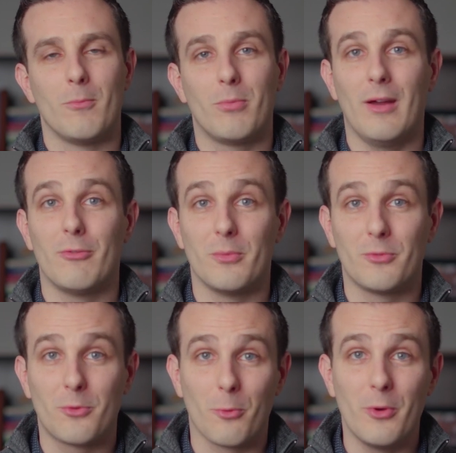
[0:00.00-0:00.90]

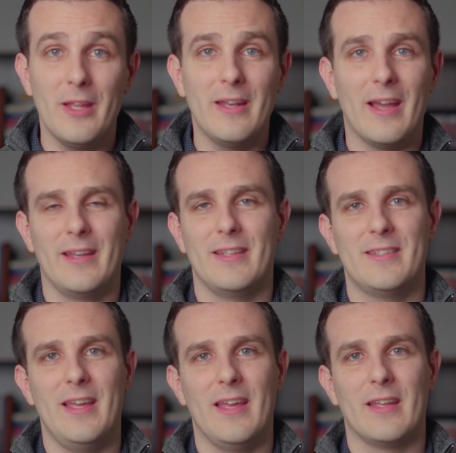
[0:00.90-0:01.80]
Proverbs 3:9 and
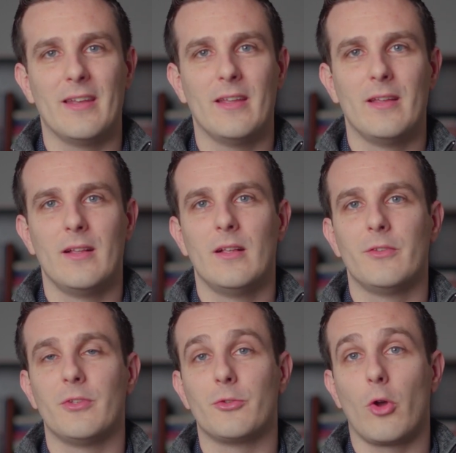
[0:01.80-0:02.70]
10
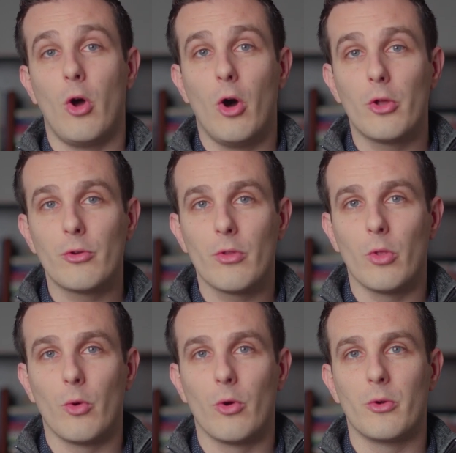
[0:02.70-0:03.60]
says honor the
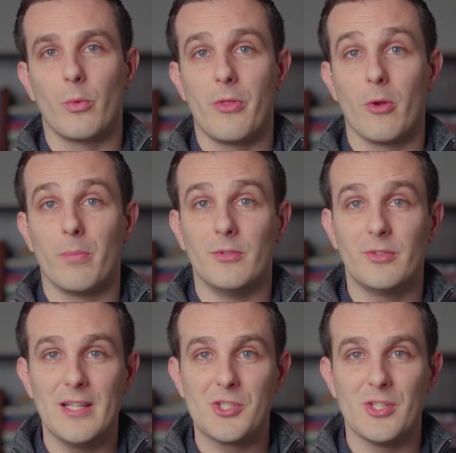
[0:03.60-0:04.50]
Lord with your
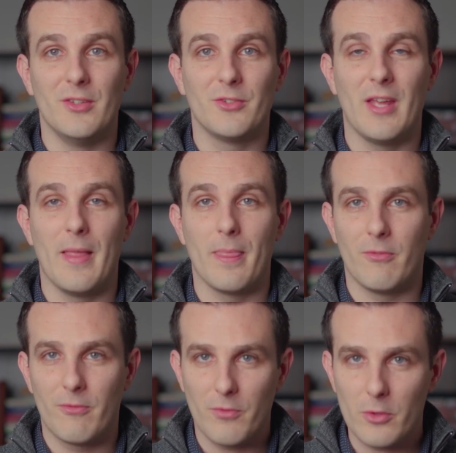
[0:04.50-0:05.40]
possessions and the
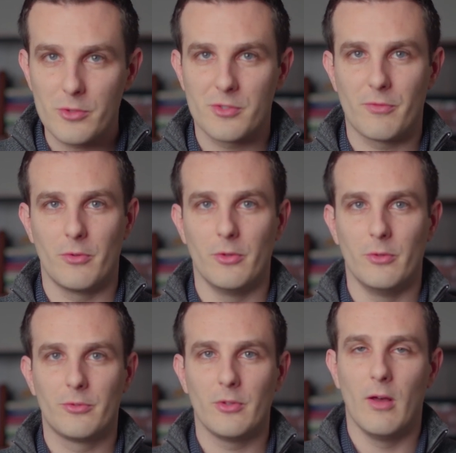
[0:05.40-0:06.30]
first
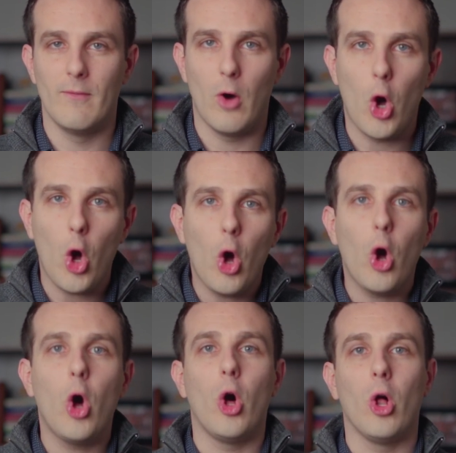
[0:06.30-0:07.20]
fruits of
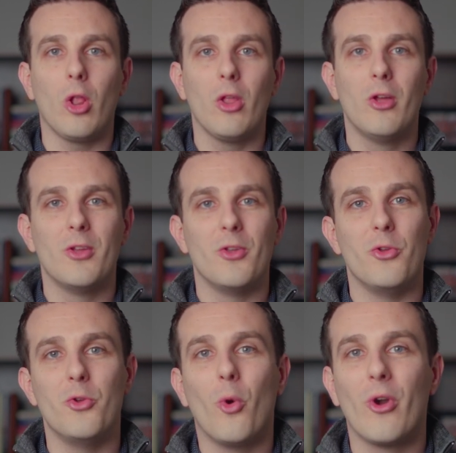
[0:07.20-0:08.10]
all
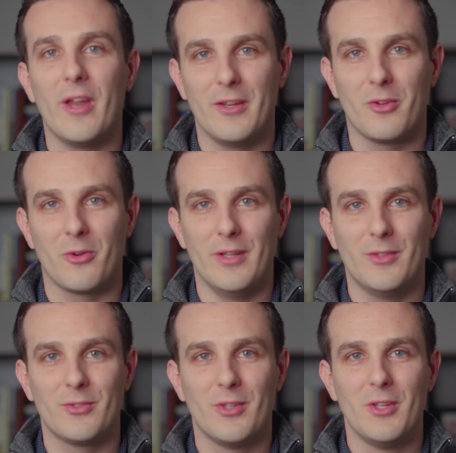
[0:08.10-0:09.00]
your
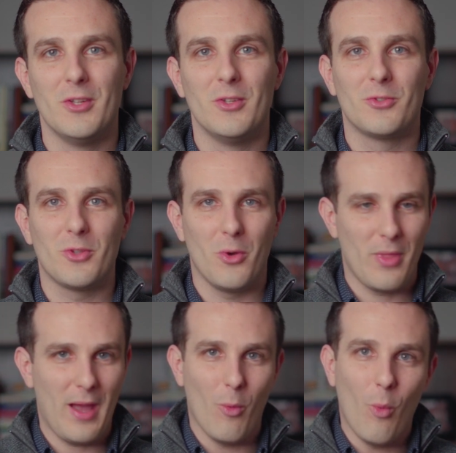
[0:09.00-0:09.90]
increase. So
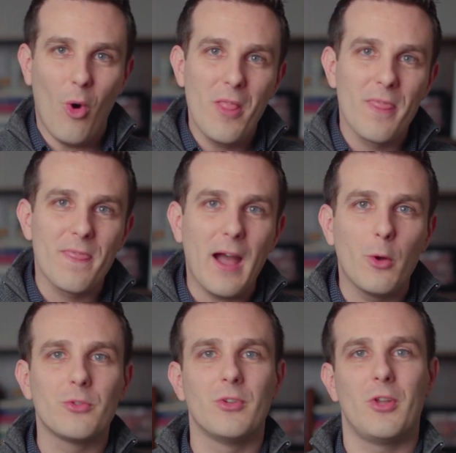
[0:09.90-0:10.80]
that
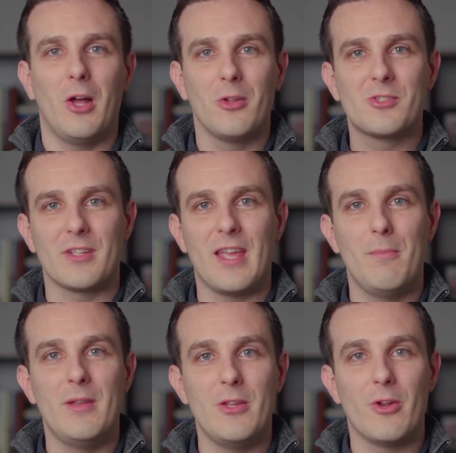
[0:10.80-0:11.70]
$1,000 that
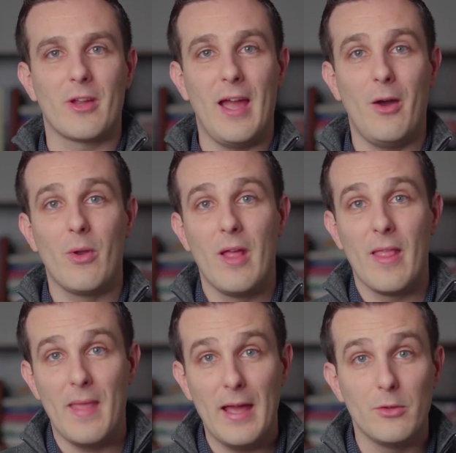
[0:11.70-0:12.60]
came into your account,
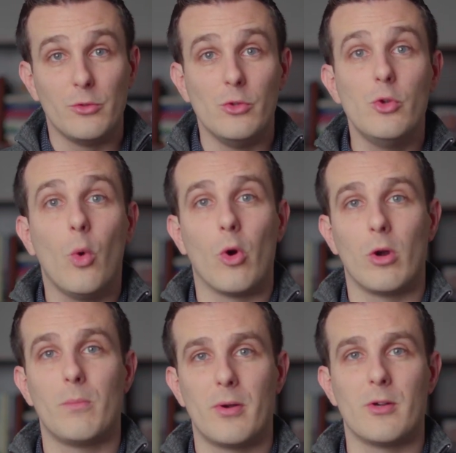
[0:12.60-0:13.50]
that is
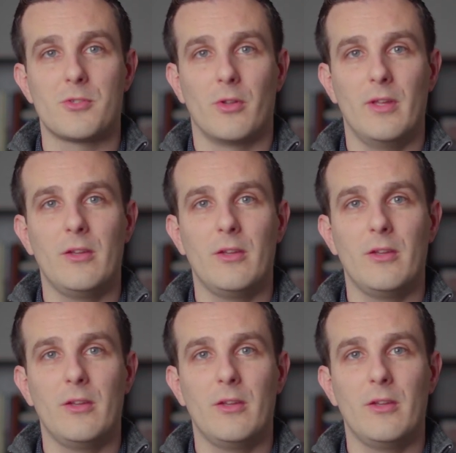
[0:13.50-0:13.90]
your personal